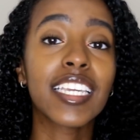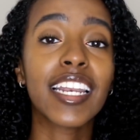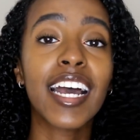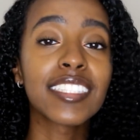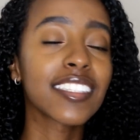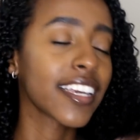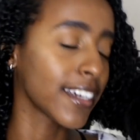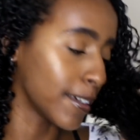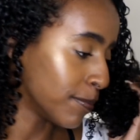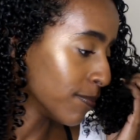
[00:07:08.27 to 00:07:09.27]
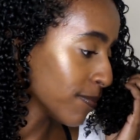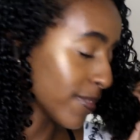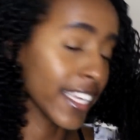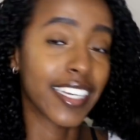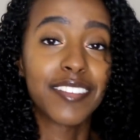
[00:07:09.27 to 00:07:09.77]
It has like a
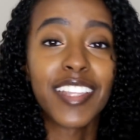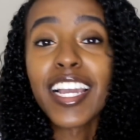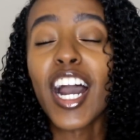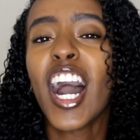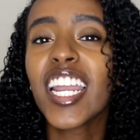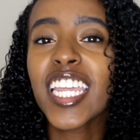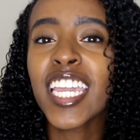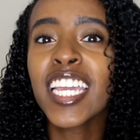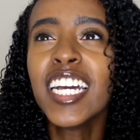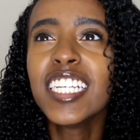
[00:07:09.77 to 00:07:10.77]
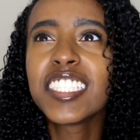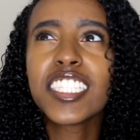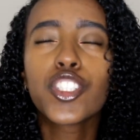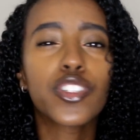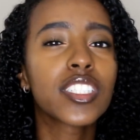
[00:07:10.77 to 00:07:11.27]
honey
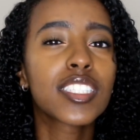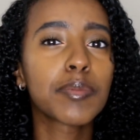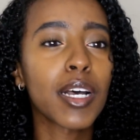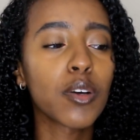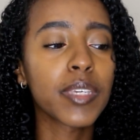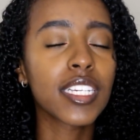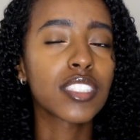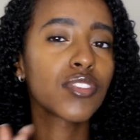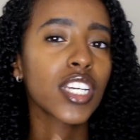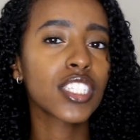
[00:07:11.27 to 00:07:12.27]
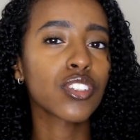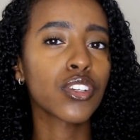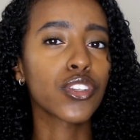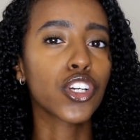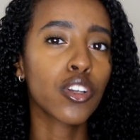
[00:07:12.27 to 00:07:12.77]
citrus smell, because if you guys don't know,
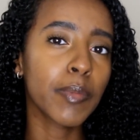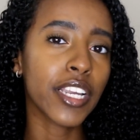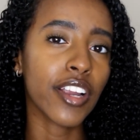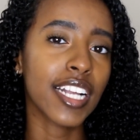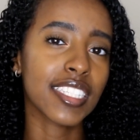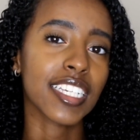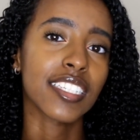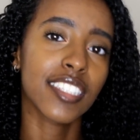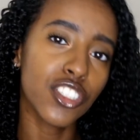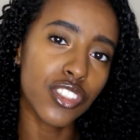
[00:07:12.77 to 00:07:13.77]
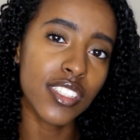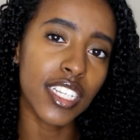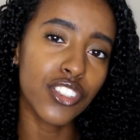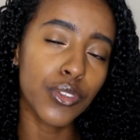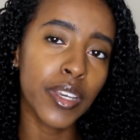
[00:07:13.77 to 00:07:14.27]
the curl maker has like a citrus
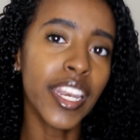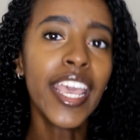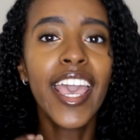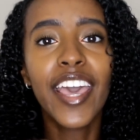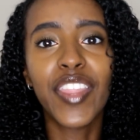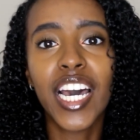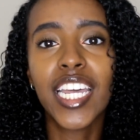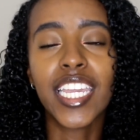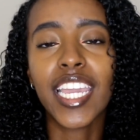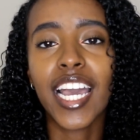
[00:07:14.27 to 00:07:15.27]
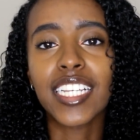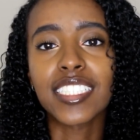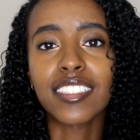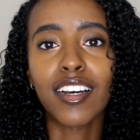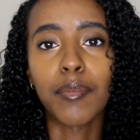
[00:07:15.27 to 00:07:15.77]
scent to it, and the honey
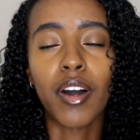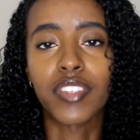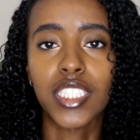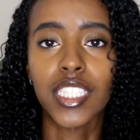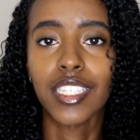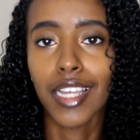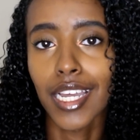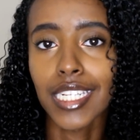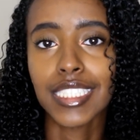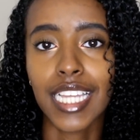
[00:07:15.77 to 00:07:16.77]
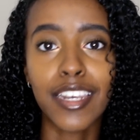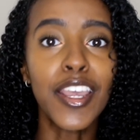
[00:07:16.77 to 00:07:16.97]
has obviously a honey scent.